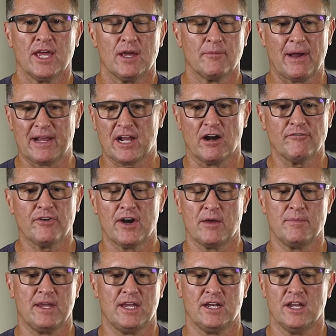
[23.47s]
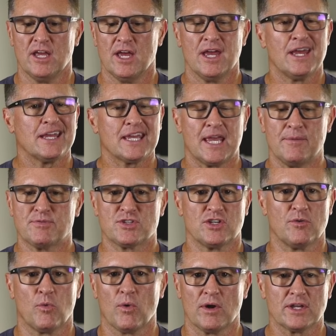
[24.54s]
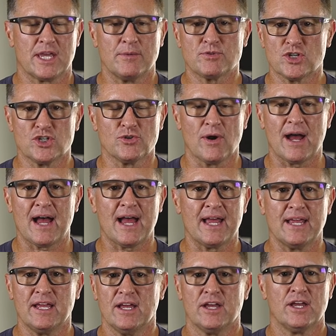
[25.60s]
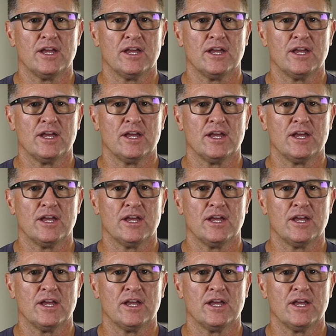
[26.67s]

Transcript: And by comfort, I mean keeps you dry.